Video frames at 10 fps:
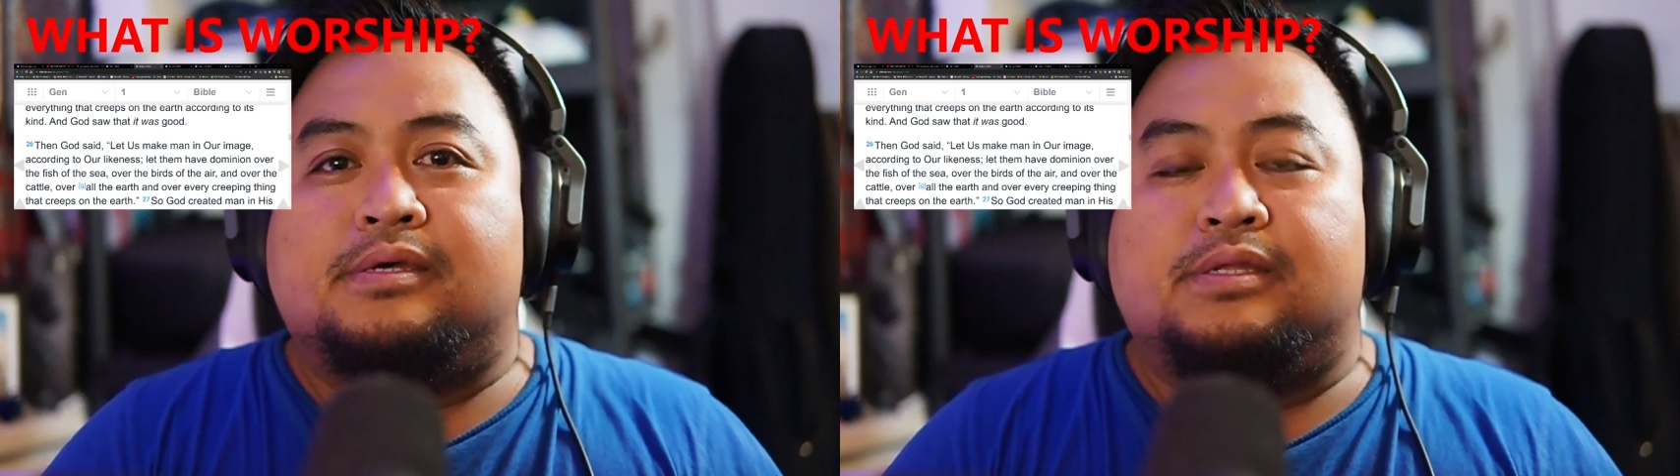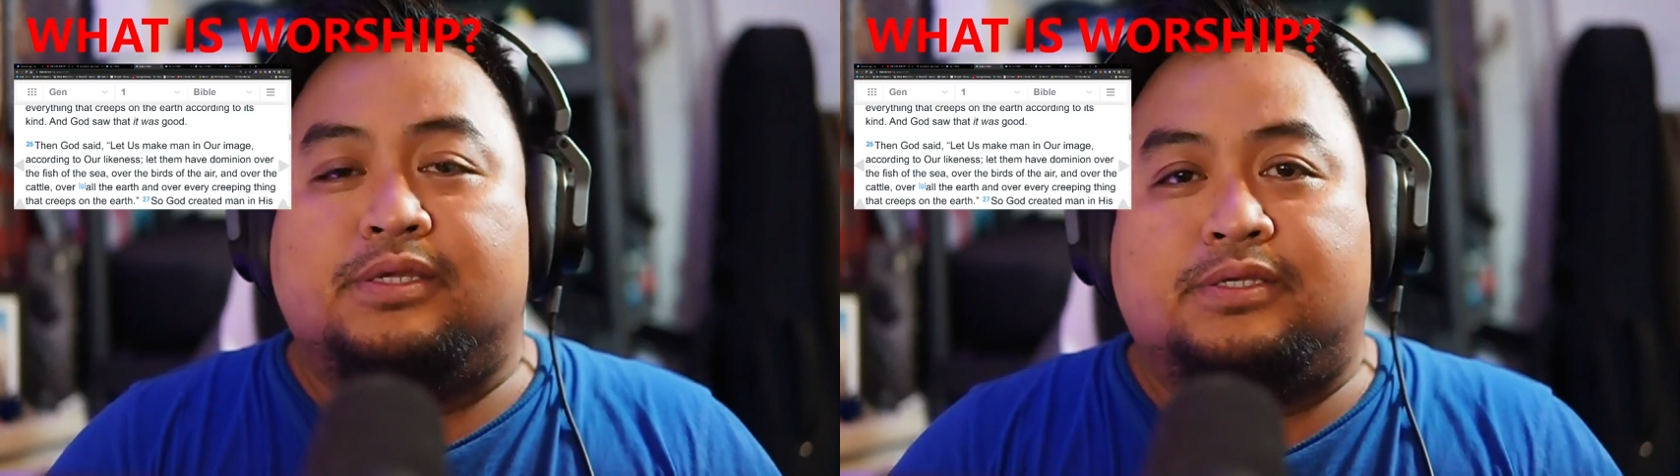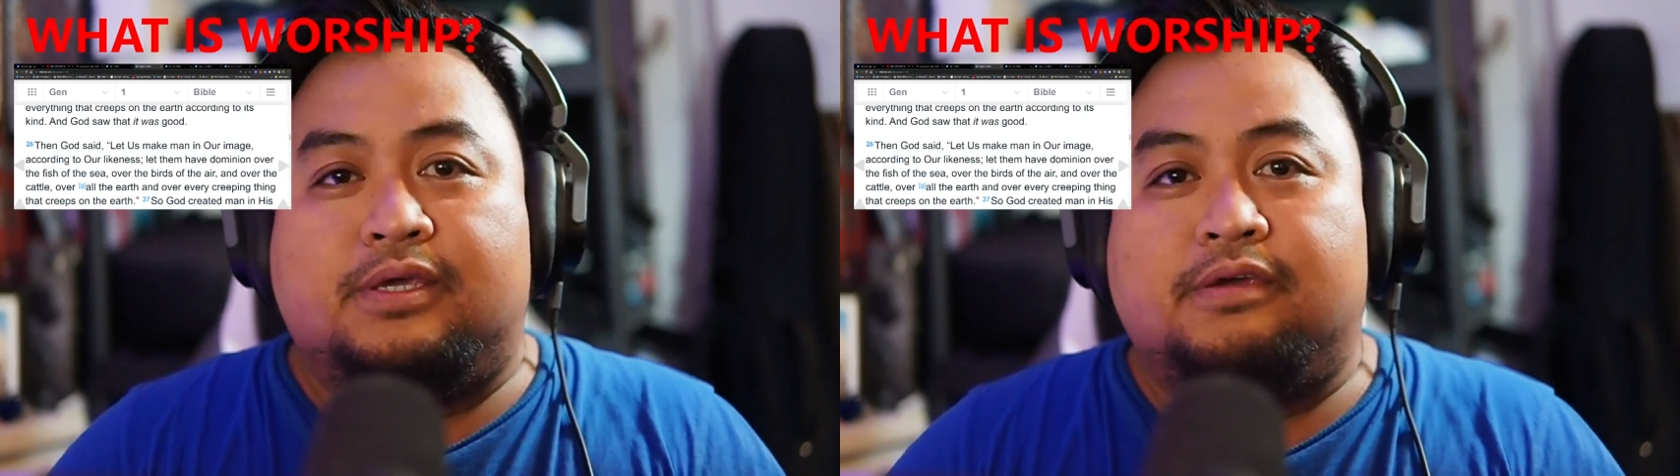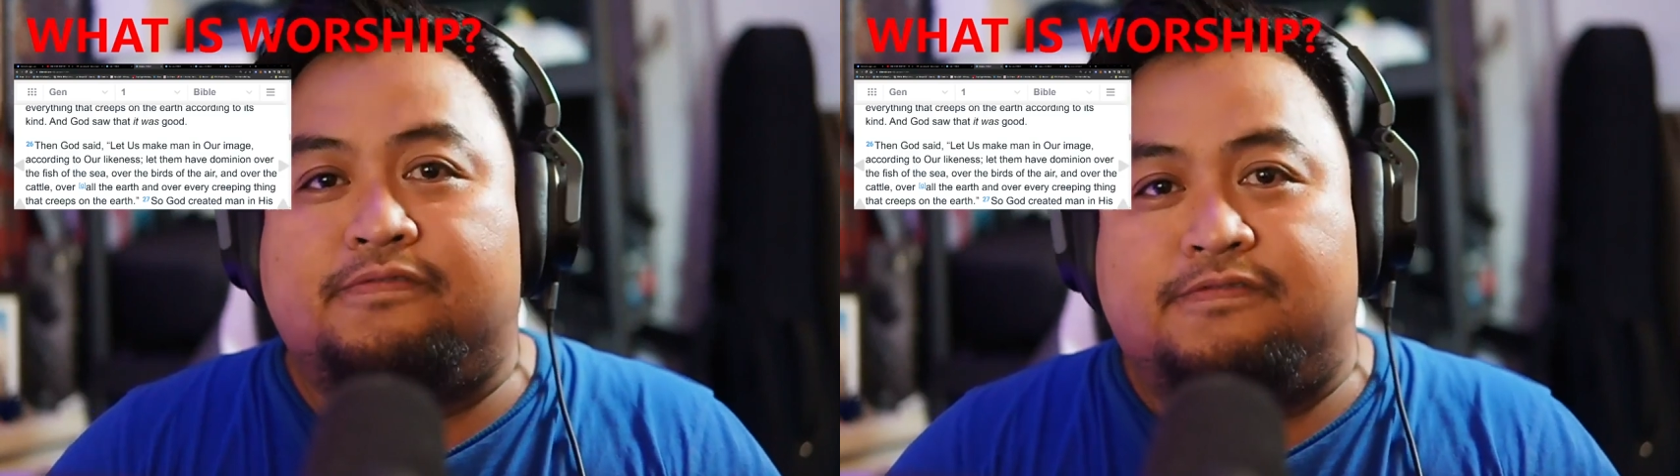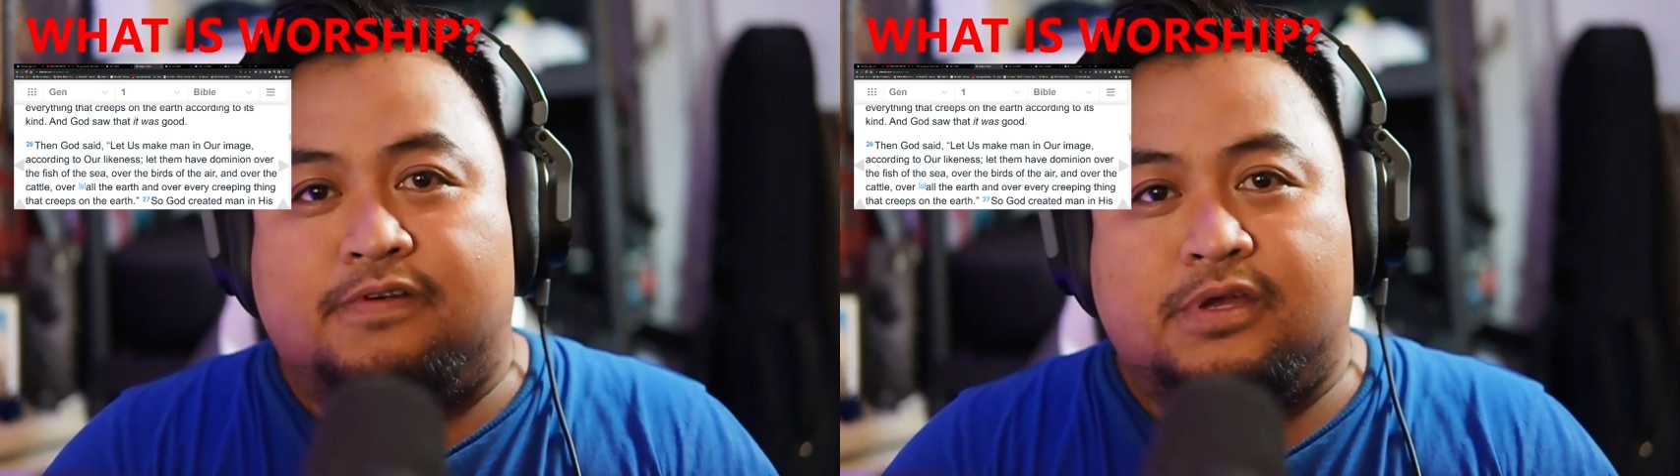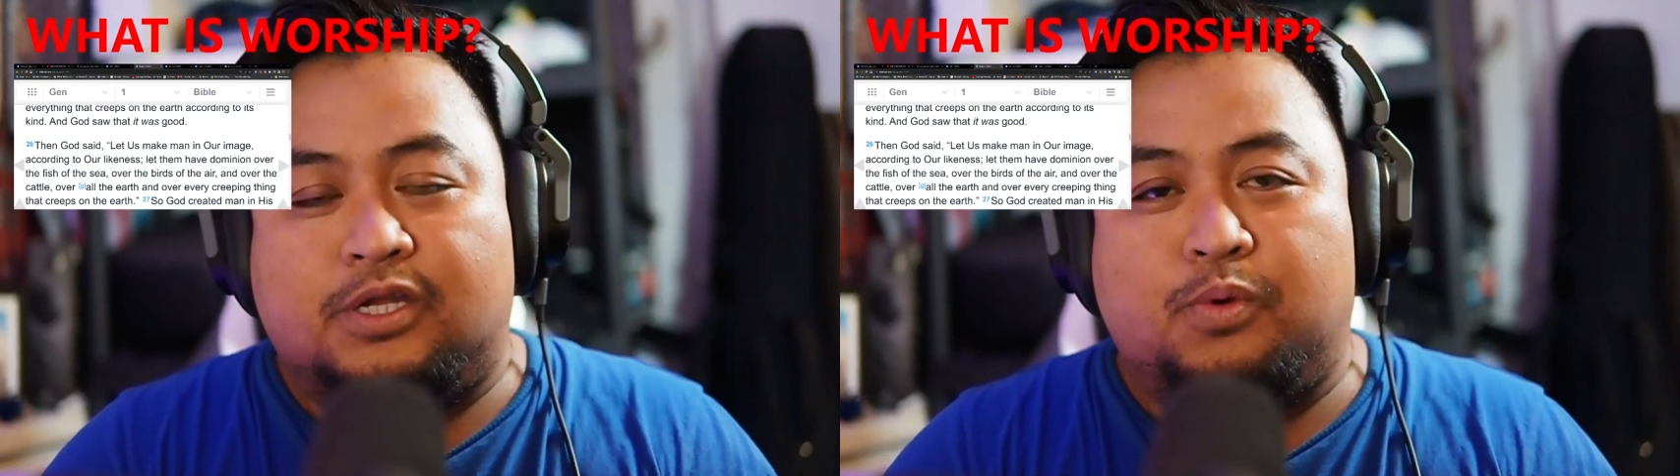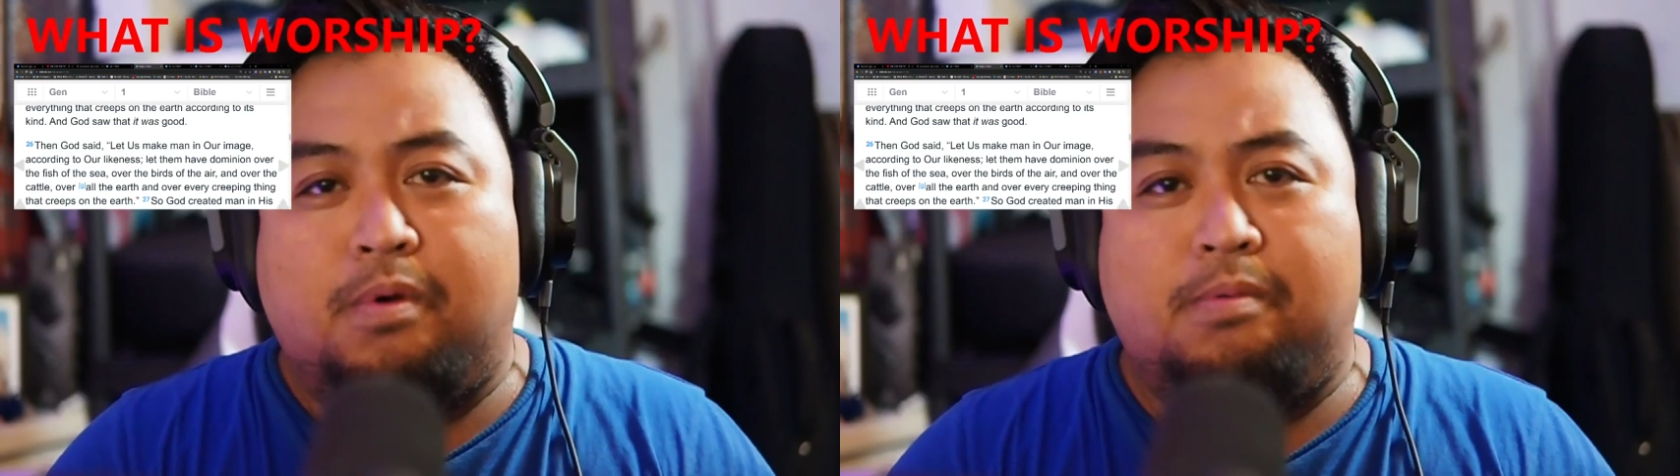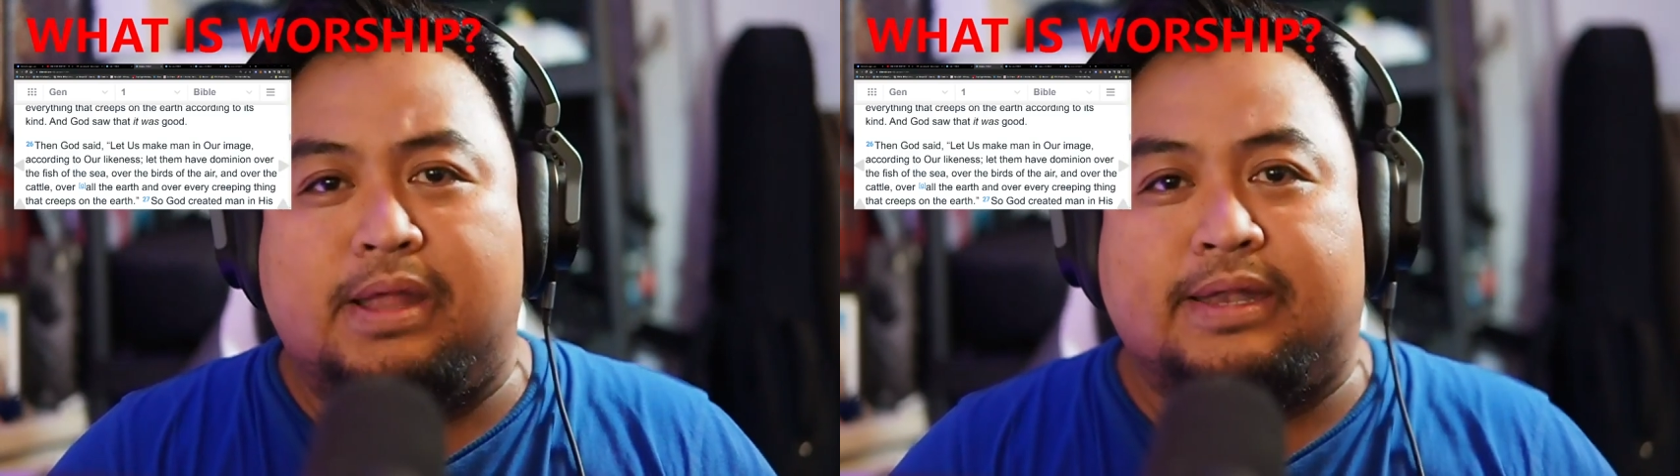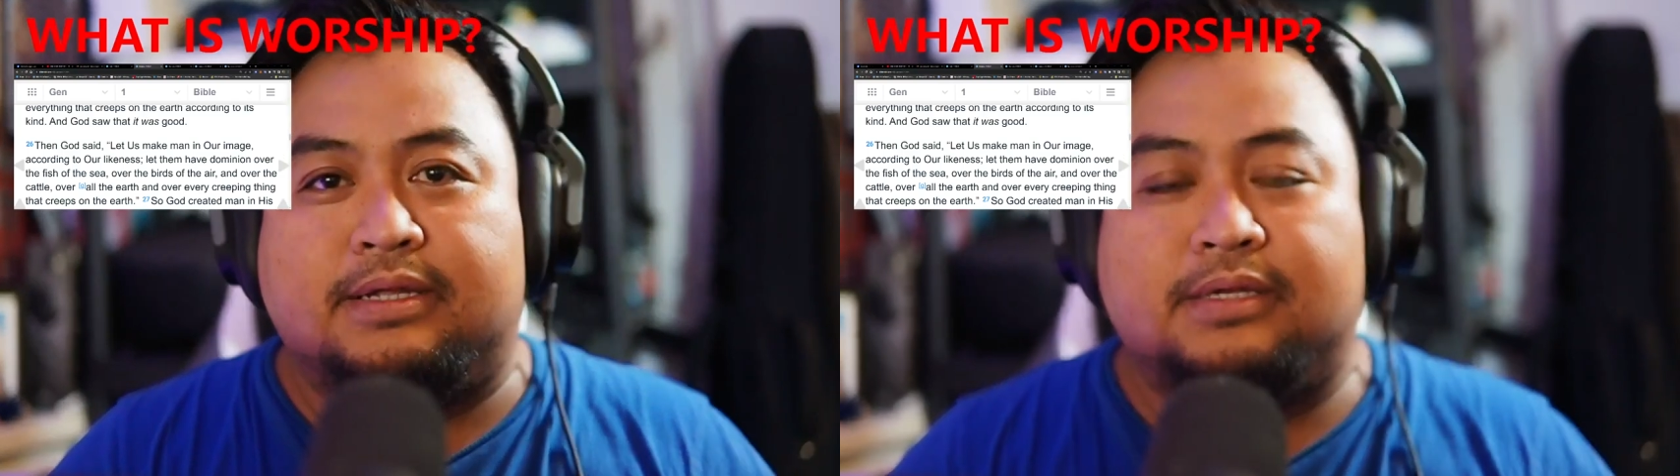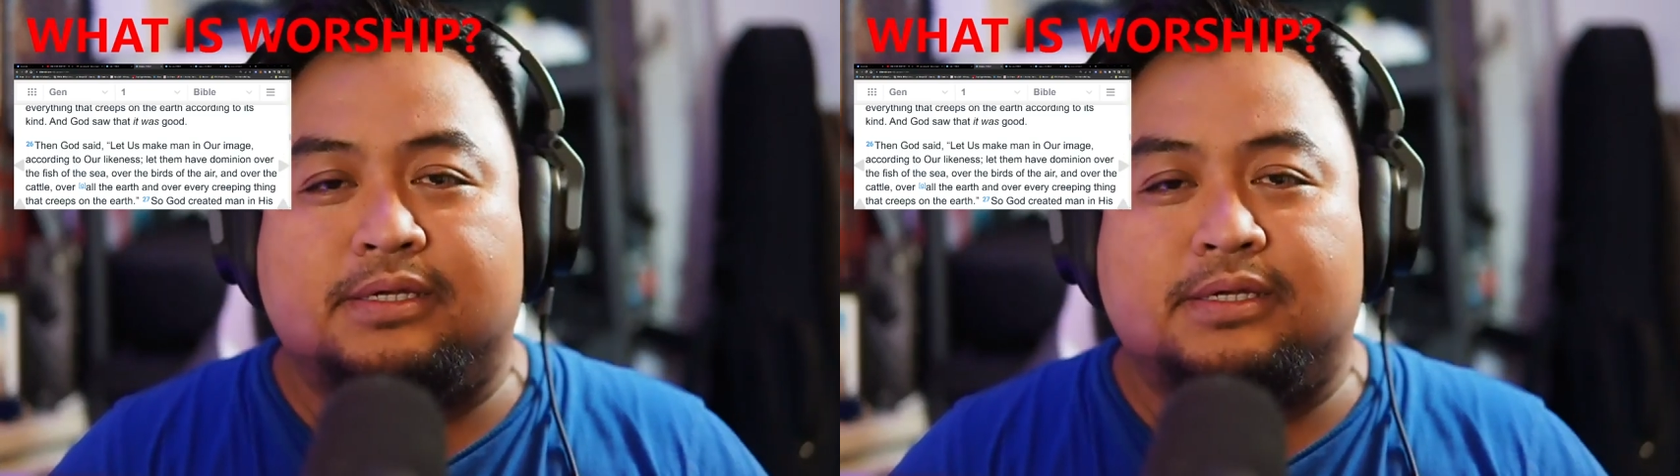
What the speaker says: deceive the woman,